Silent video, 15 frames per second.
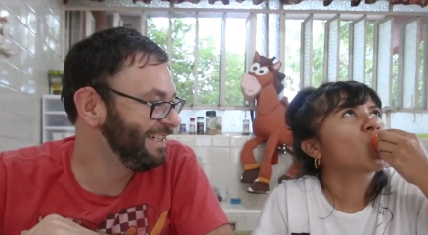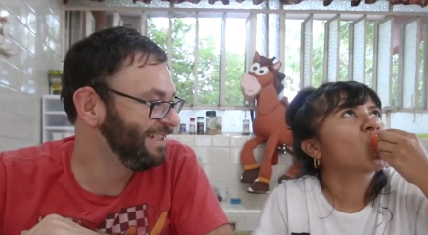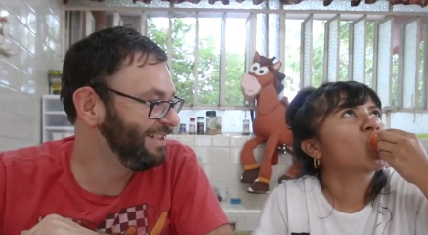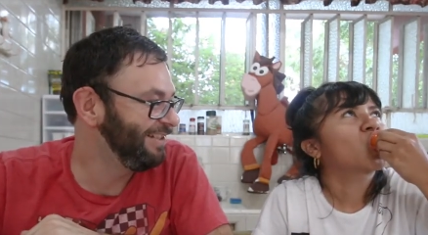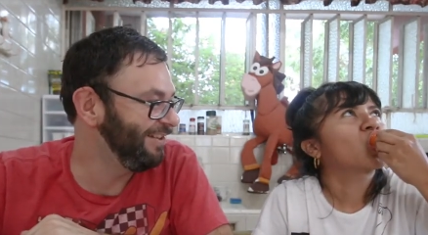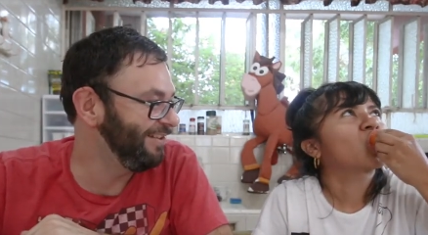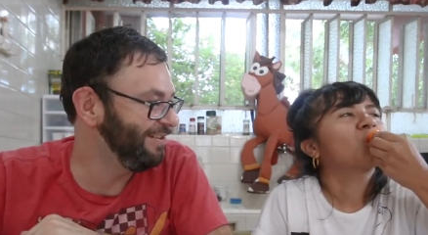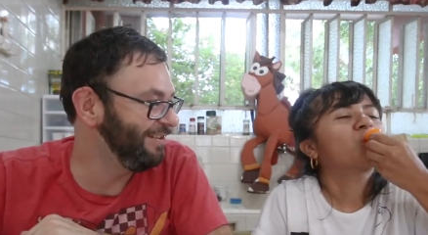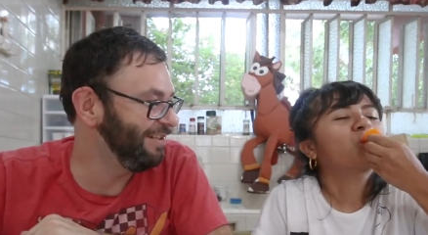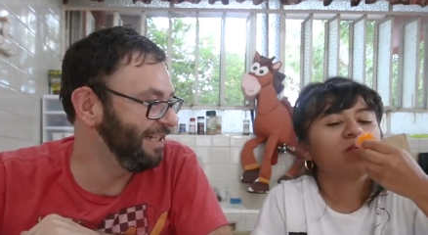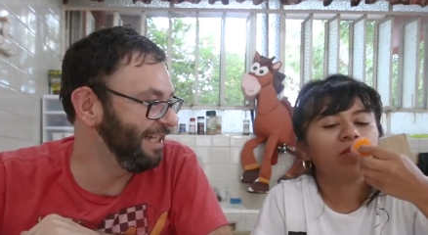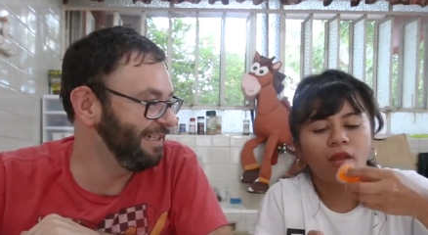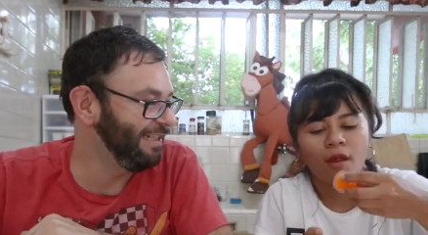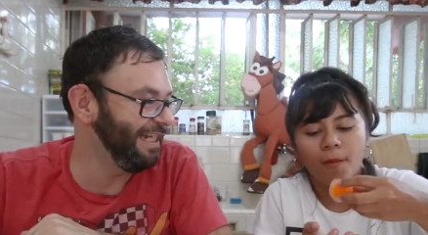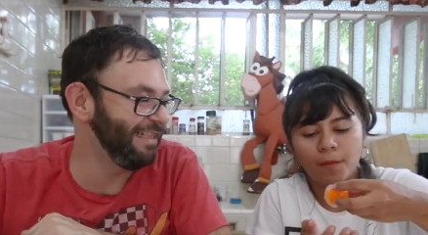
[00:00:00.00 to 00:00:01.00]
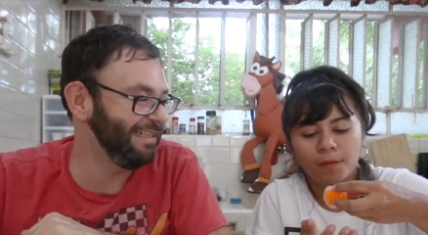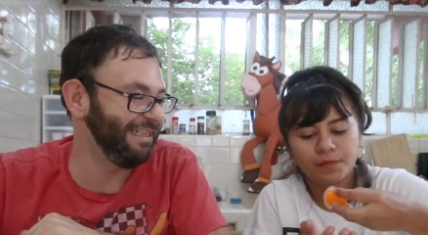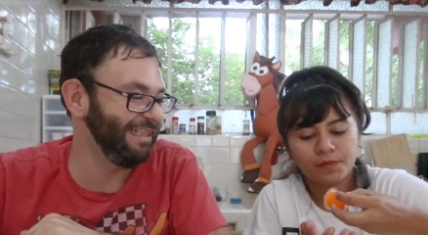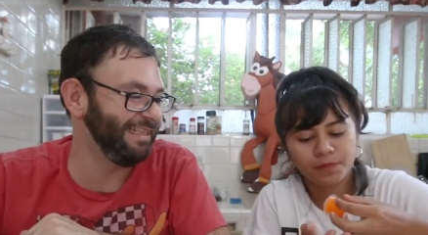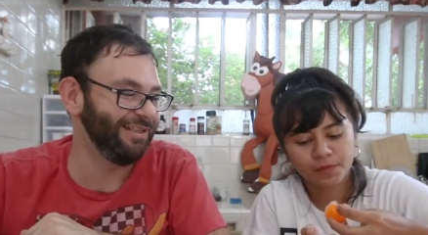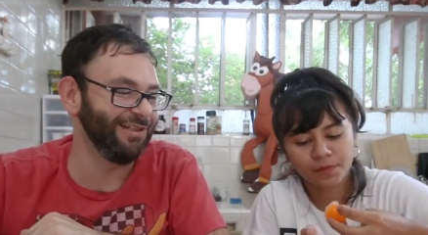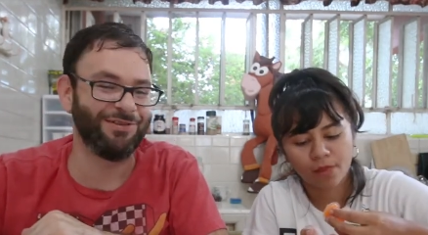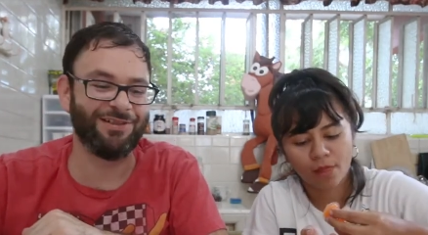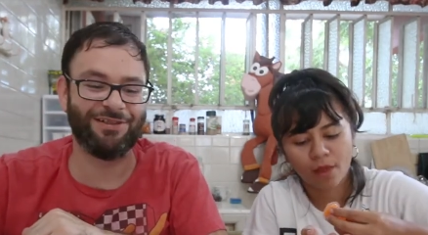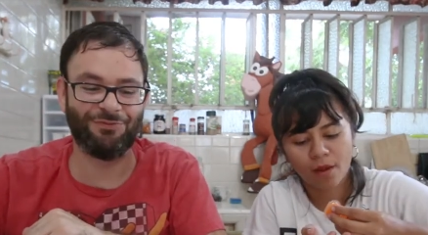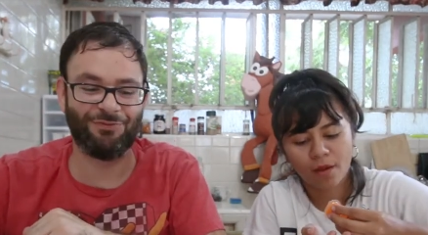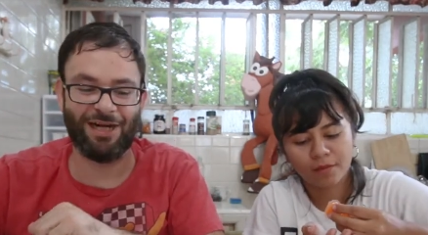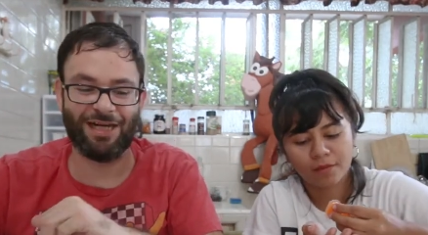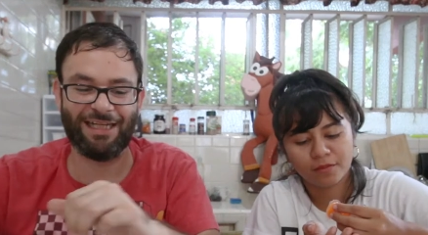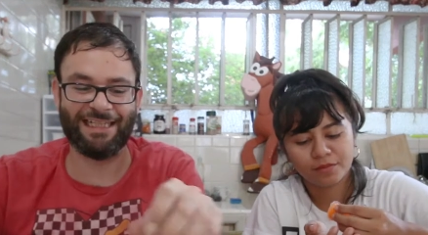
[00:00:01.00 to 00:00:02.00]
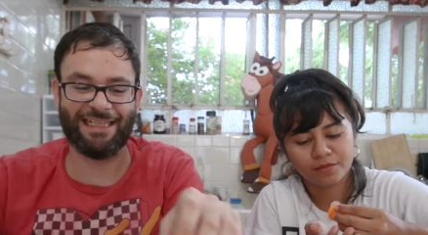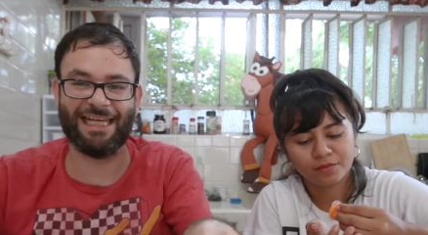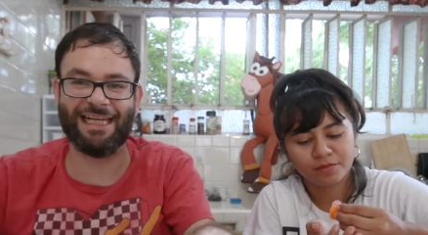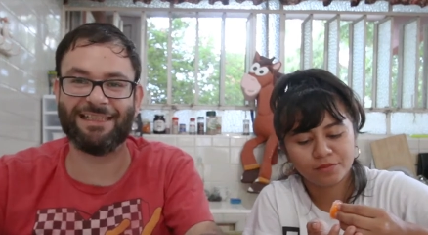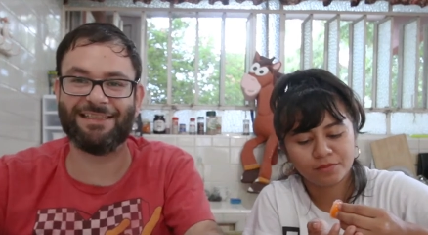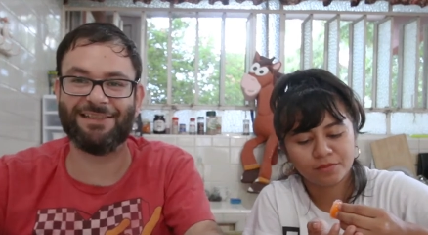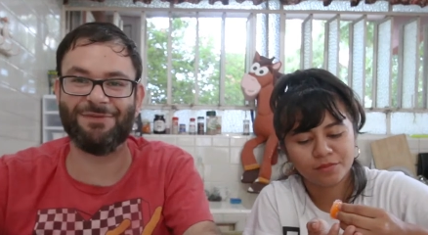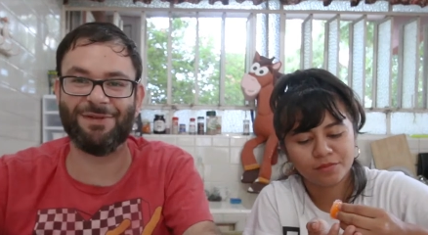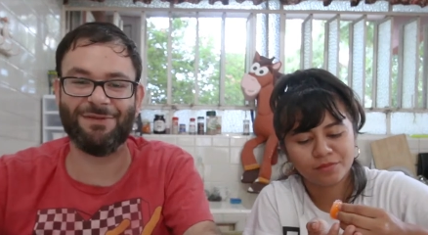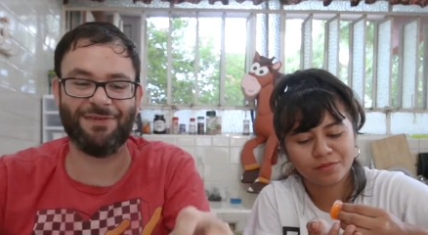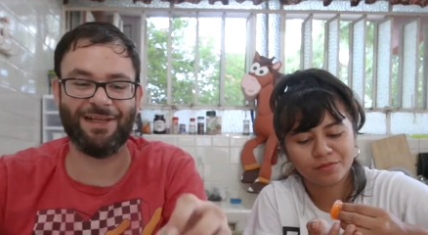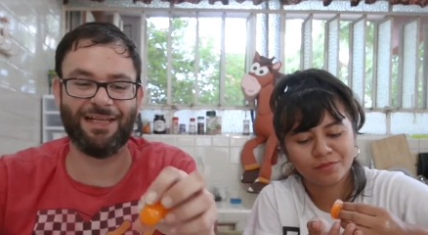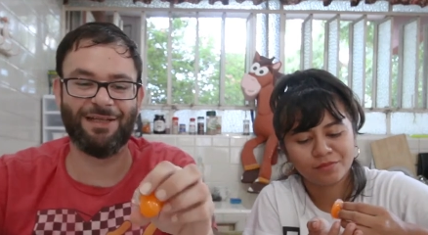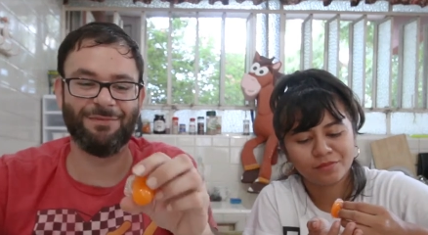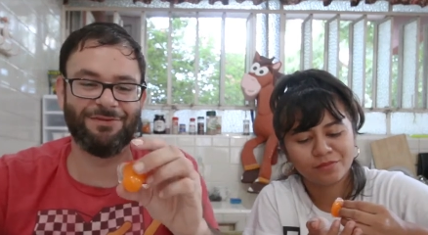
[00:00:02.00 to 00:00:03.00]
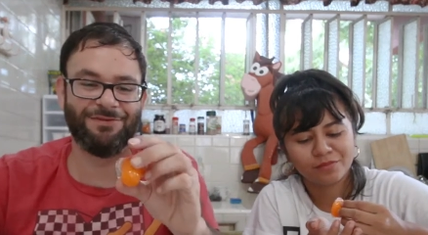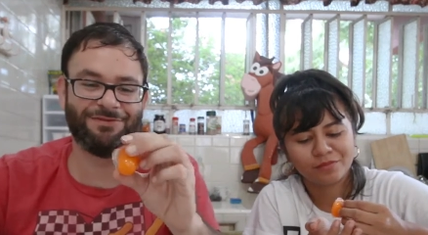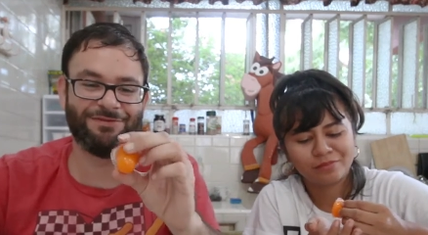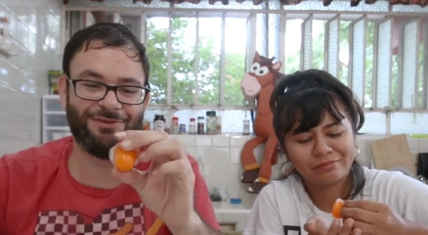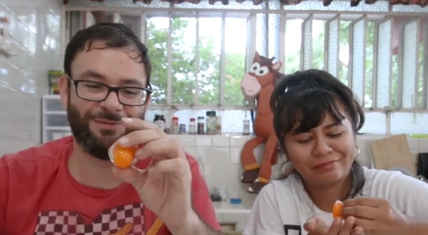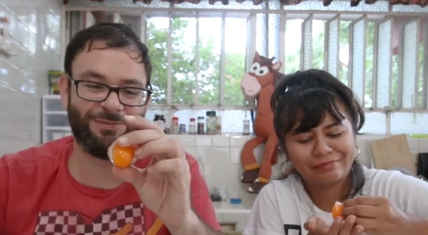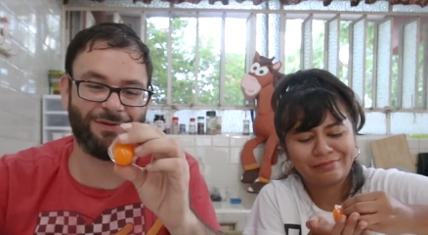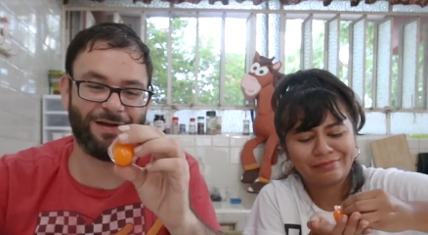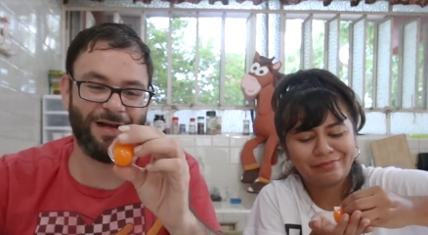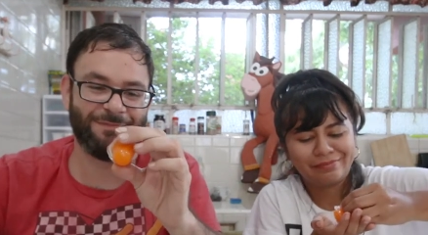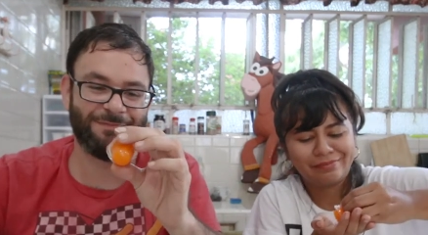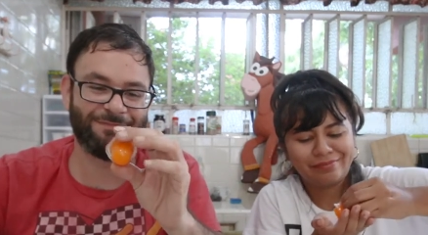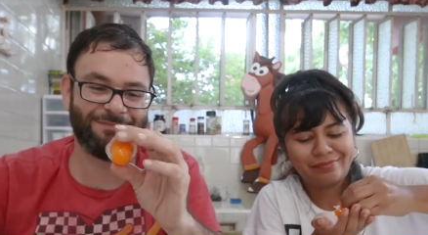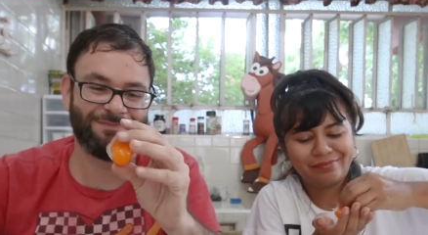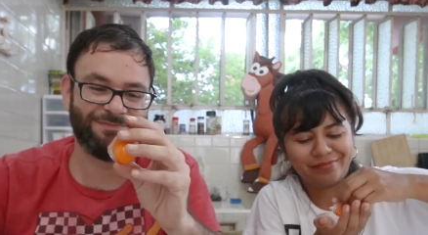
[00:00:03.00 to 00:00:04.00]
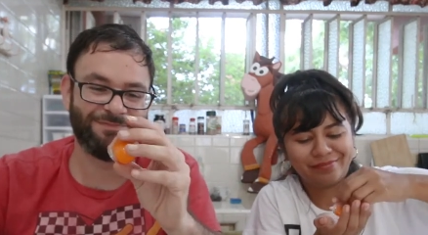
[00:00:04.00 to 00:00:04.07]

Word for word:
Speaker 1: So and yet she still readily gets them available. No problem.